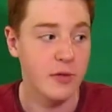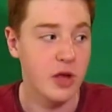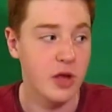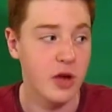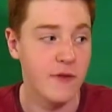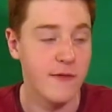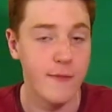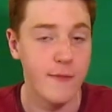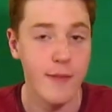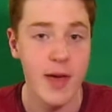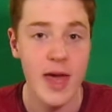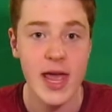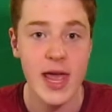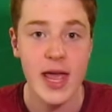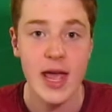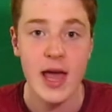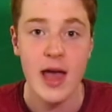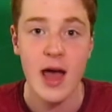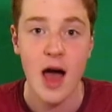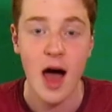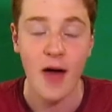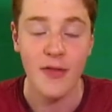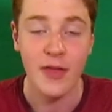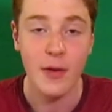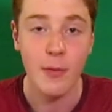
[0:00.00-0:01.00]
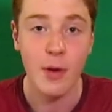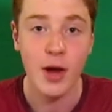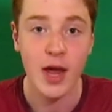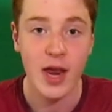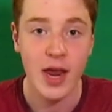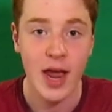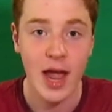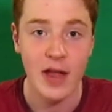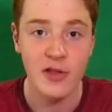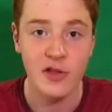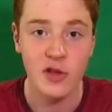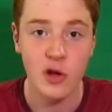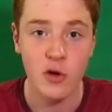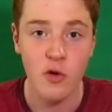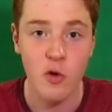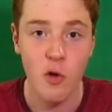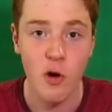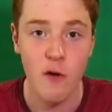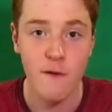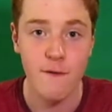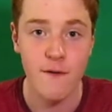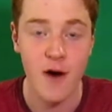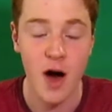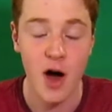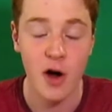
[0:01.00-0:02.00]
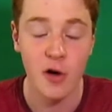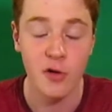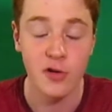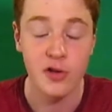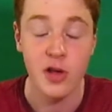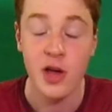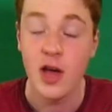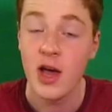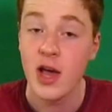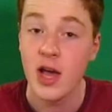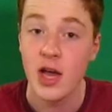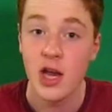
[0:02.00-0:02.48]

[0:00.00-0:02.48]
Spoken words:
So for me, I think we're going to get to the quarterfinals.